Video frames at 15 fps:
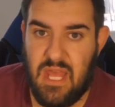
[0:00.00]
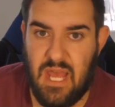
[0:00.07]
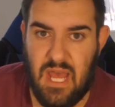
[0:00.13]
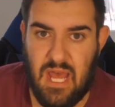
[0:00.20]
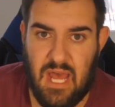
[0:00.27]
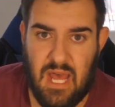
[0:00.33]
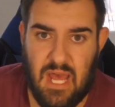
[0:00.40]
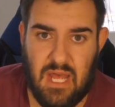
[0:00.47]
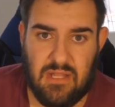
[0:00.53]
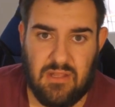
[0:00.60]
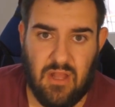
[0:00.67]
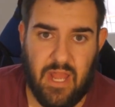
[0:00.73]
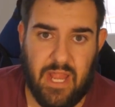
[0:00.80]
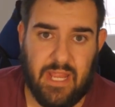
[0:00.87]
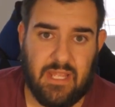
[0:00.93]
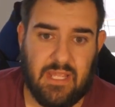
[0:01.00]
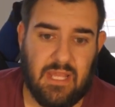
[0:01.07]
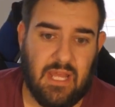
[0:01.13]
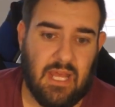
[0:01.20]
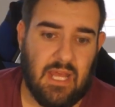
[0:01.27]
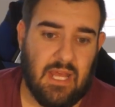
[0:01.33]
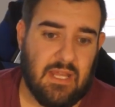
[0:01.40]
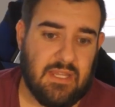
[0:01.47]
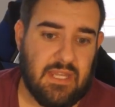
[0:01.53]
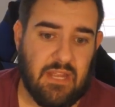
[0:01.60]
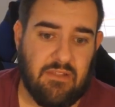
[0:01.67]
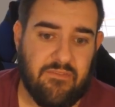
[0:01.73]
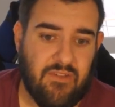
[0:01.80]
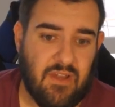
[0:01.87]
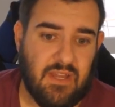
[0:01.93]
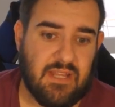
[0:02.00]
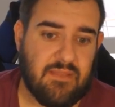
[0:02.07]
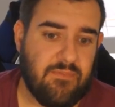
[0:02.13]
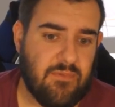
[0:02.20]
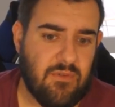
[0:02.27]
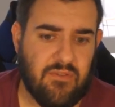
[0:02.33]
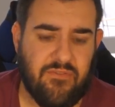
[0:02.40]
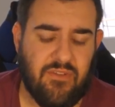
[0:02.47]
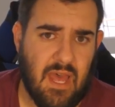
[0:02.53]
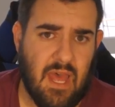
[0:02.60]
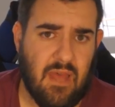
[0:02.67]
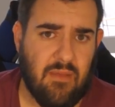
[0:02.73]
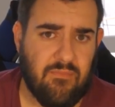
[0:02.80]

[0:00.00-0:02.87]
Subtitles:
like Sacred Fighting's girlfriend,